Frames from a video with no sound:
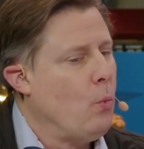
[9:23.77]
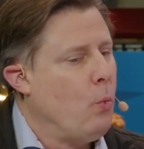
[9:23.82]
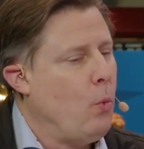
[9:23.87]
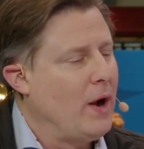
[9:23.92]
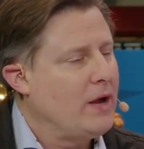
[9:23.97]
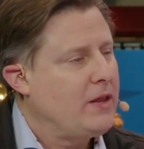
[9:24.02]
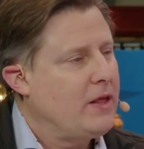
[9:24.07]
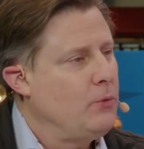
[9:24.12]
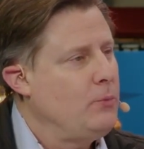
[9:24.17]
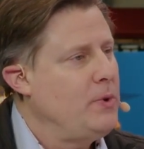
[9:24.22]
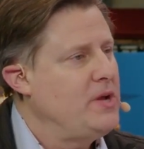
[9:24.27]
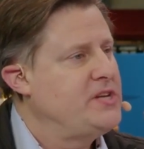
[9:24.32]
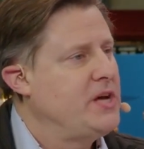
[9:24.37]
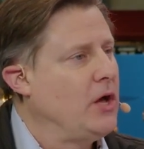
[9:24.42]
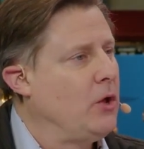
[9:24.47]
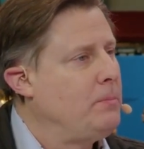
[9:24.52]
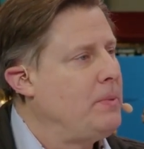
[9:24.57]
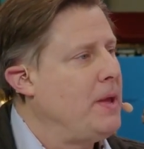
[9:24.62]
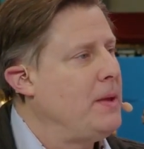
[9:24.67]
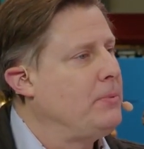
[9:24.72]
What can we
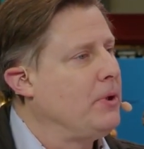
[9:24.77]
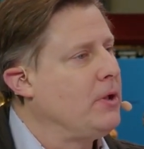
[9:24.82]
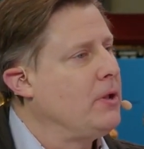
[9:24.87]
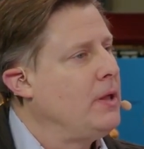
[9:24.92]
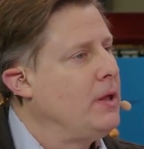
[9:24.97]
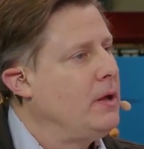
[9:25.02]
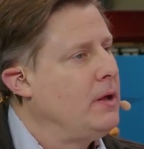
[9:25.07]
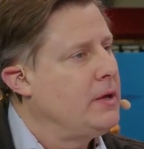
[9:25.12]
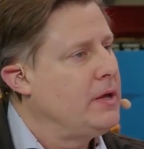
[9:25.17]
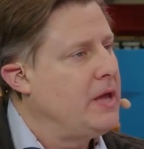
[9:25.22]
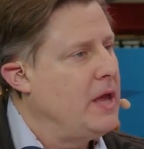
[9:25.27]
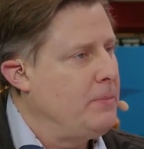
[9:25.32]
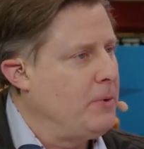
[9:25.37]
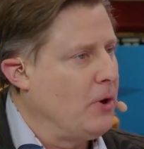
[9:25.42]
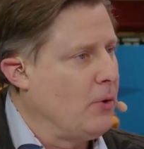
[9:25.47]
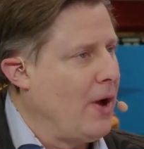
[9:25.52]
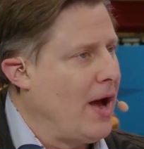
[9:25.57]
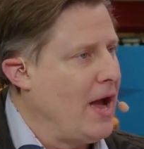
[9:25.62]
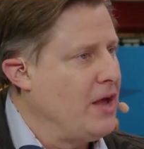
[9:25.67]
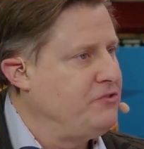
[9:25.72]
tell people? Keep
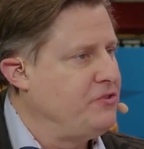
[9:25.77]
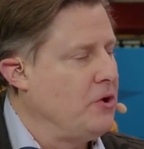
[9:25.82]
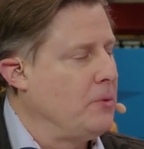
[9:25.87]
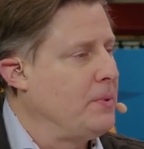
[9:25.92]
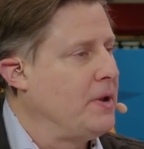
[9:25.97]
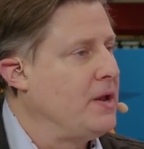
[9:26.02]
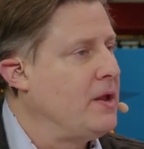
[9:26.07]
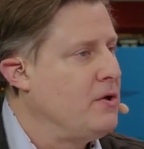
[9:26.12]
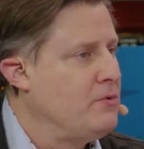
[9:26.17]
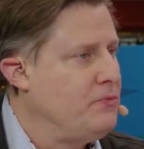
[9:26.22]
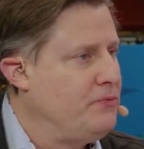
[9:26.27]
your eyes open.